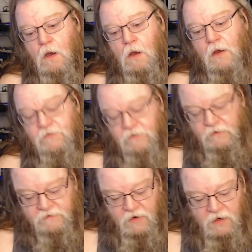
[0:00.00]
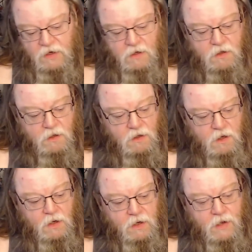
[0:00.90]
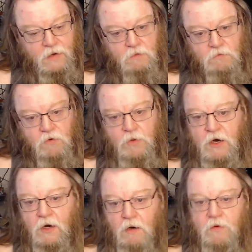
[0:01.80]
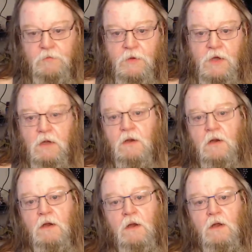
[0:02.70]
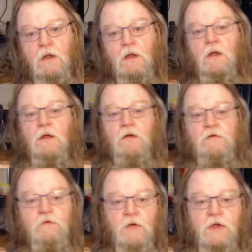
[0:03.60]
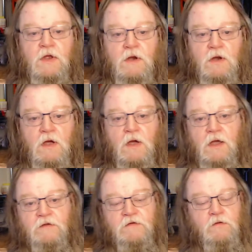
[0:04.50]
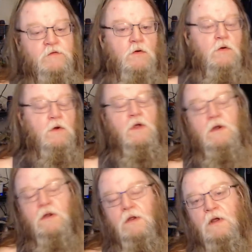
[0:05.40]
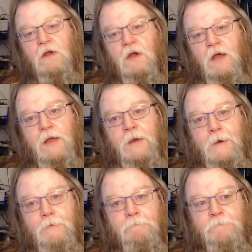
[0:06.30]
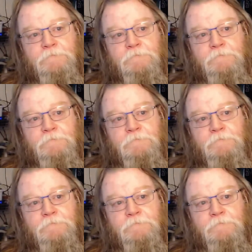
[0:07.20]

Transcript: As you can see, I got Ruby here with me, so we can kind of see what's going on.